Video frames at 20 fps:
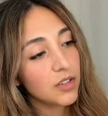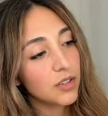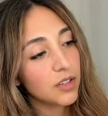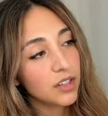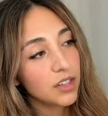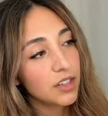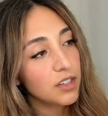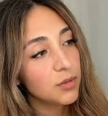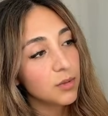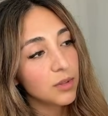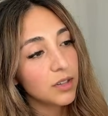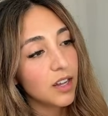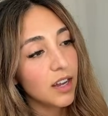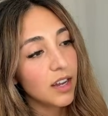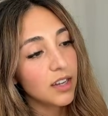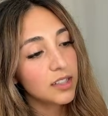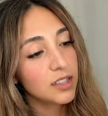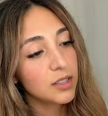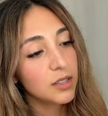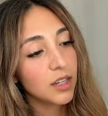This will
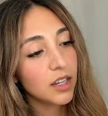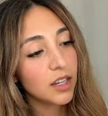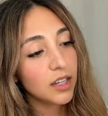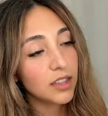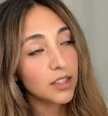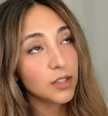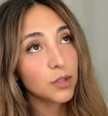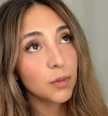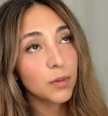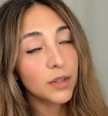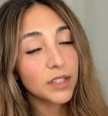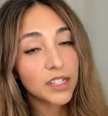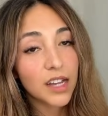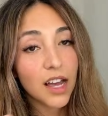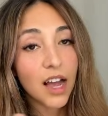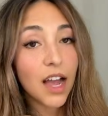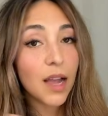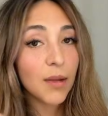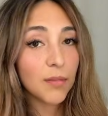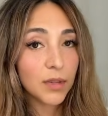last, and this will be
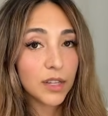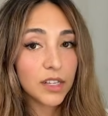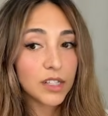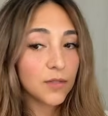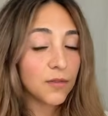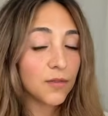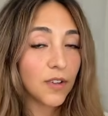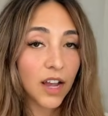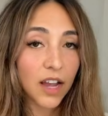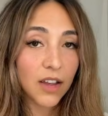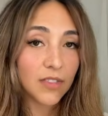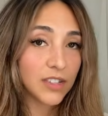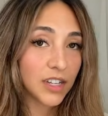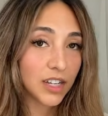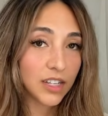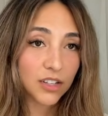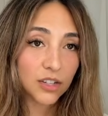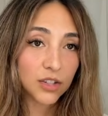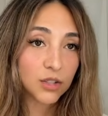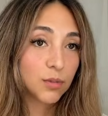timeless.
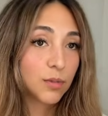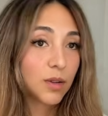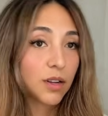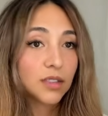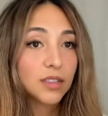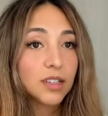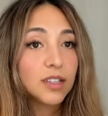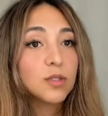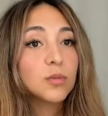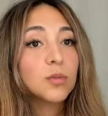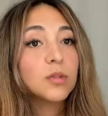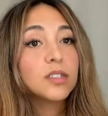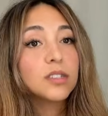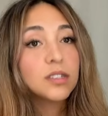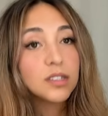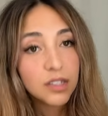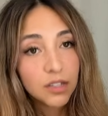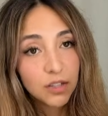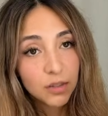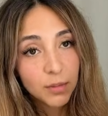5-10 years from now, these will
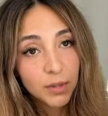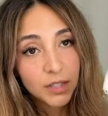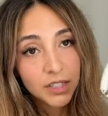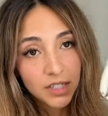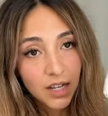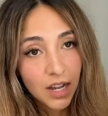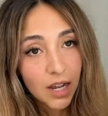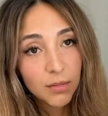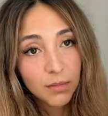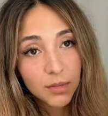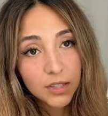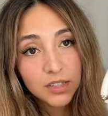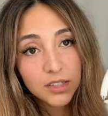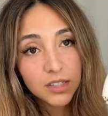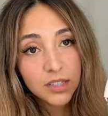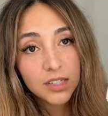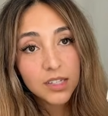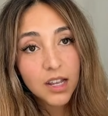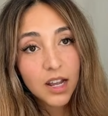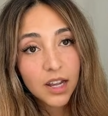still be timeless
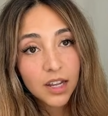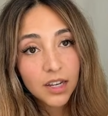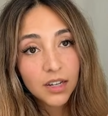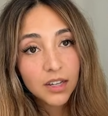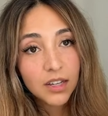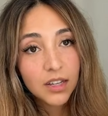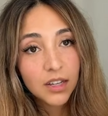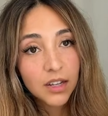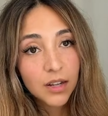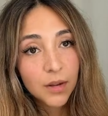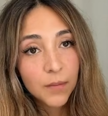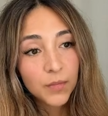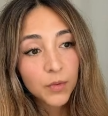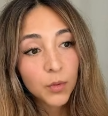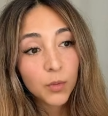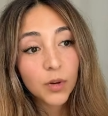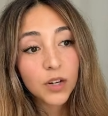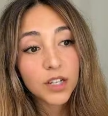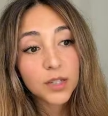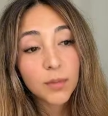design.
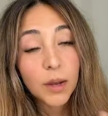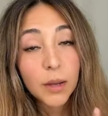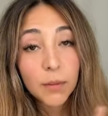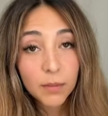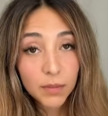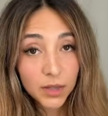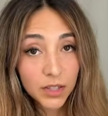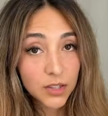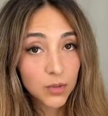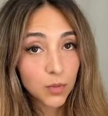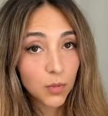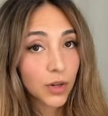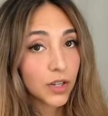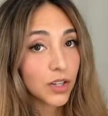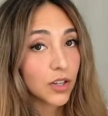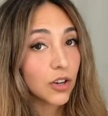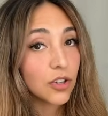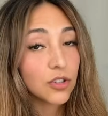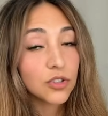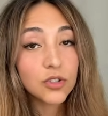Whereas my Beats
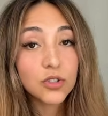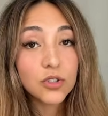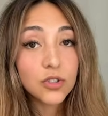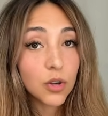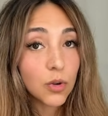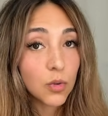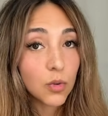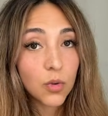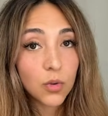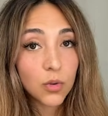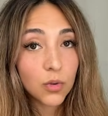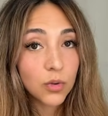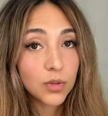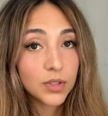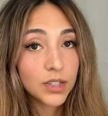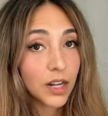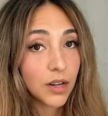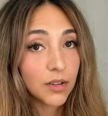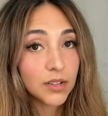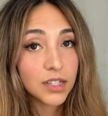one are so
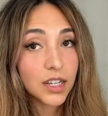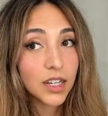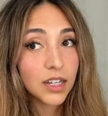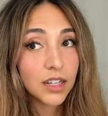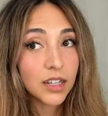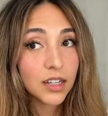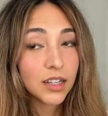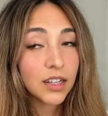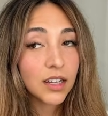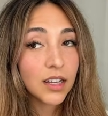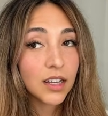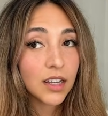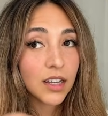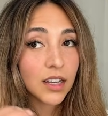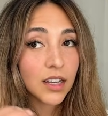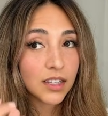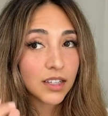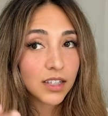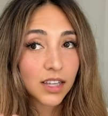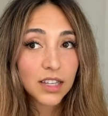old and outdated.
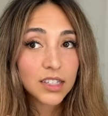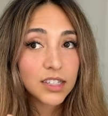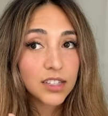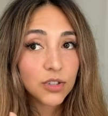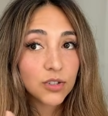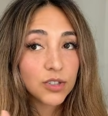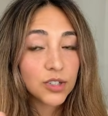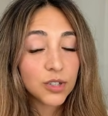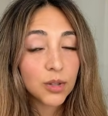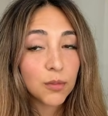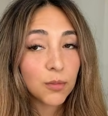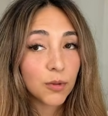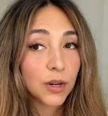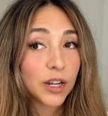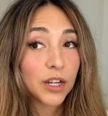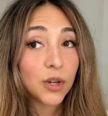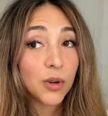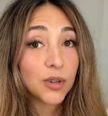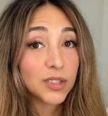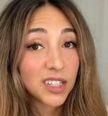Yes, they're still
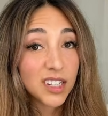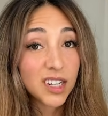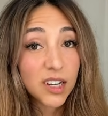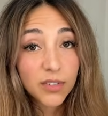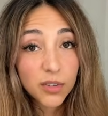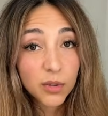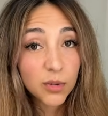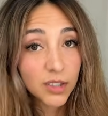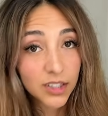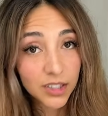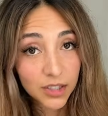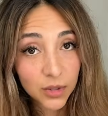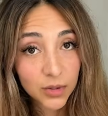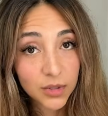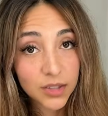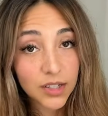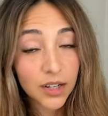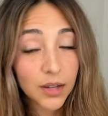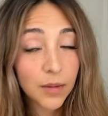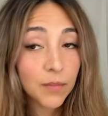brand new because I never really
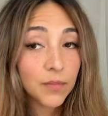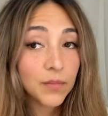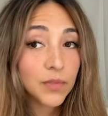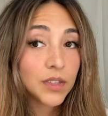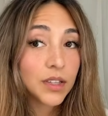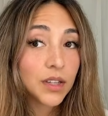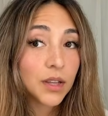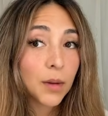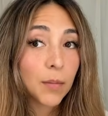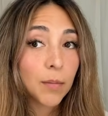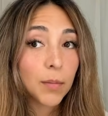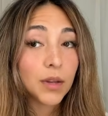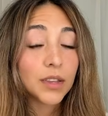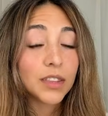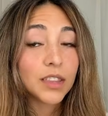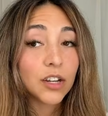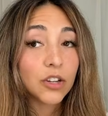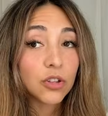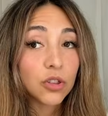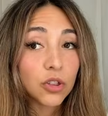used them,
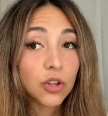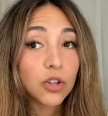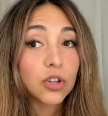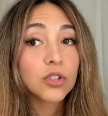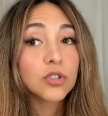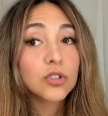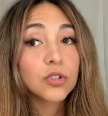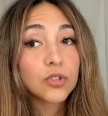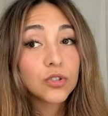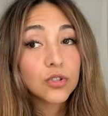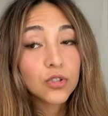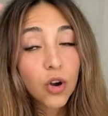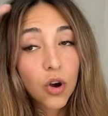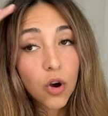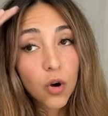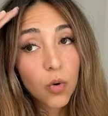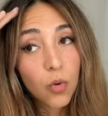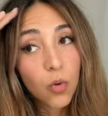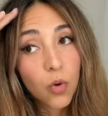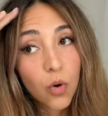but they look
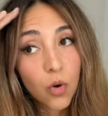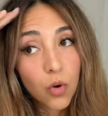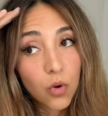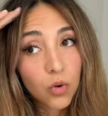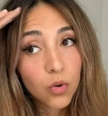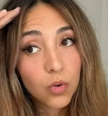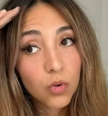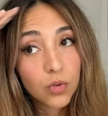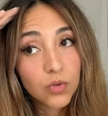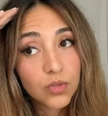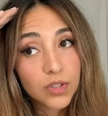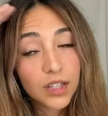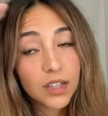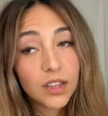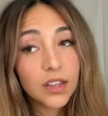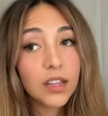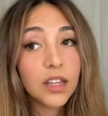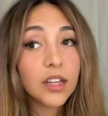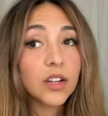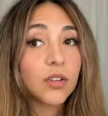so old
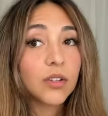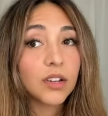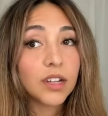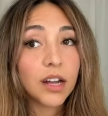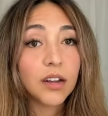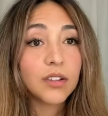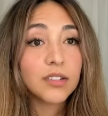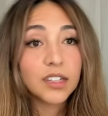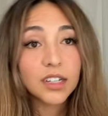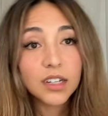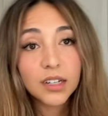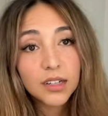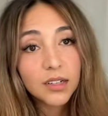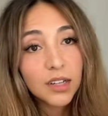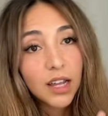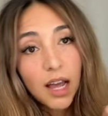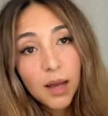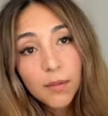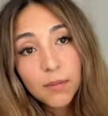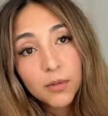and little and
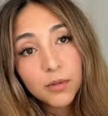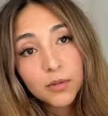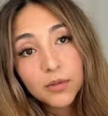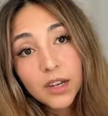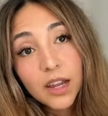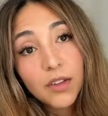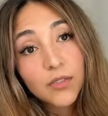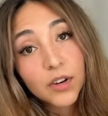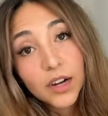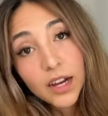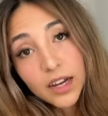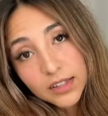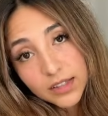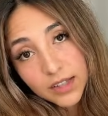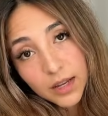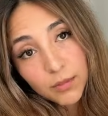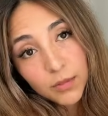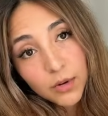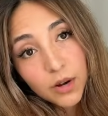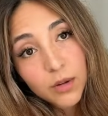outdated. Apple never has
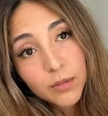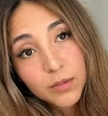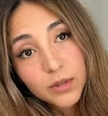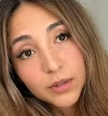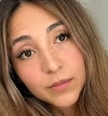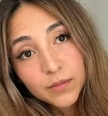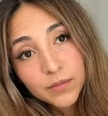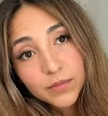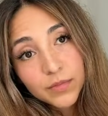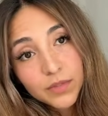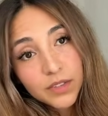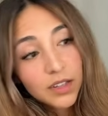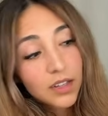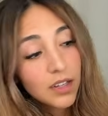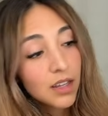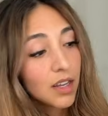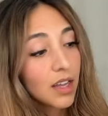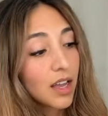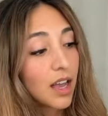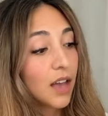that problem,
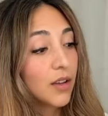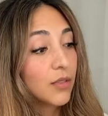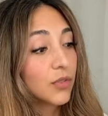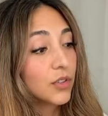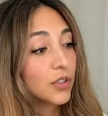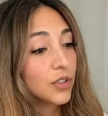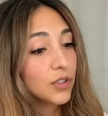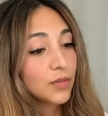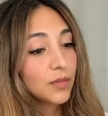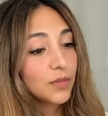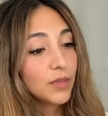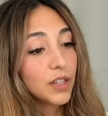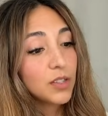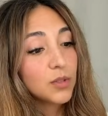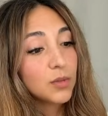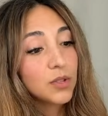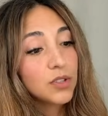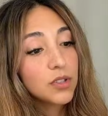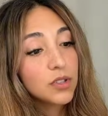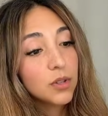ever.
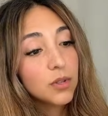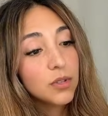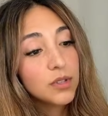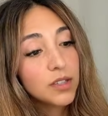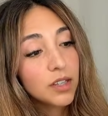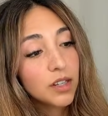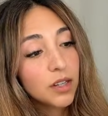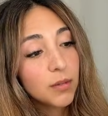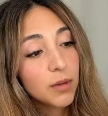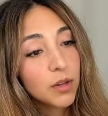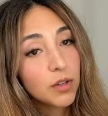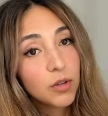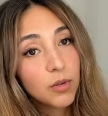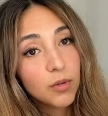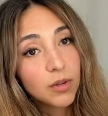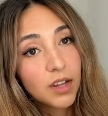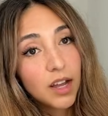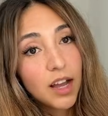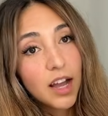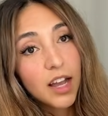That's what's so sick about
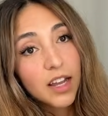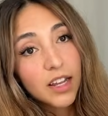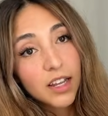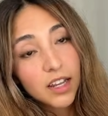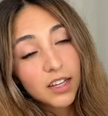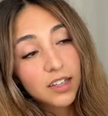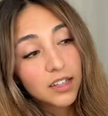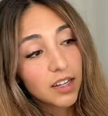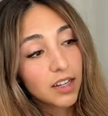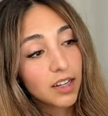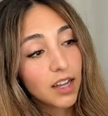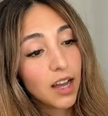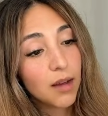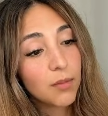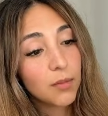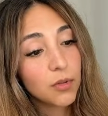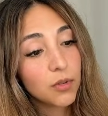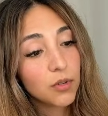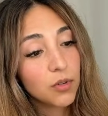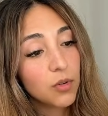going high end, like
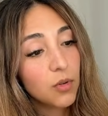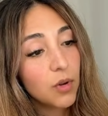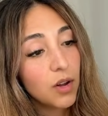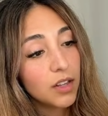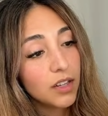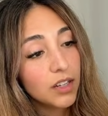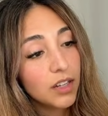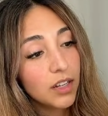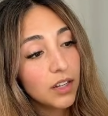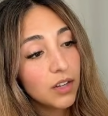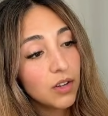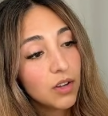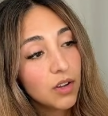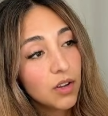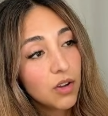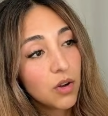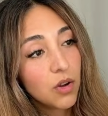Apple, quality